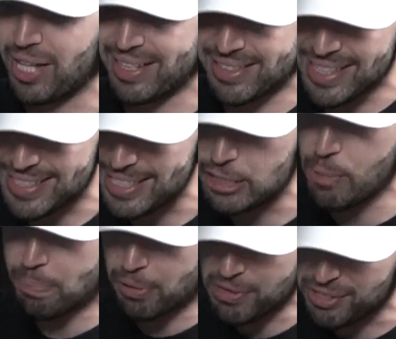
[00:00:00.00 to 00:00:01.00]
Like, this is the
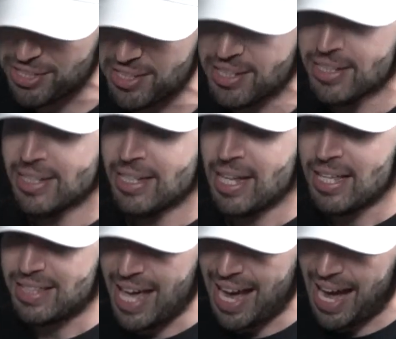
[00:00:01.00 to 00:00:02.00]
person
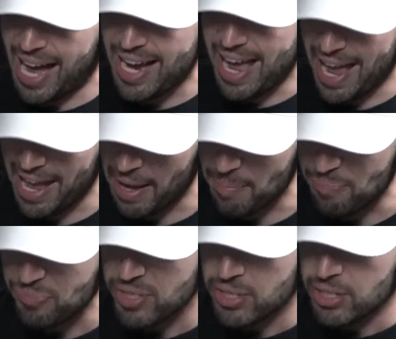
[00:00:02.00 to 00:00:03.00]
that I
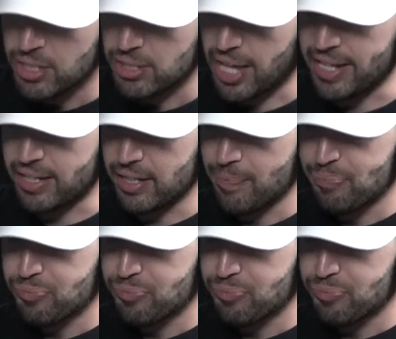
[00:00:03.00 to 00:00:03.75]
am. Like,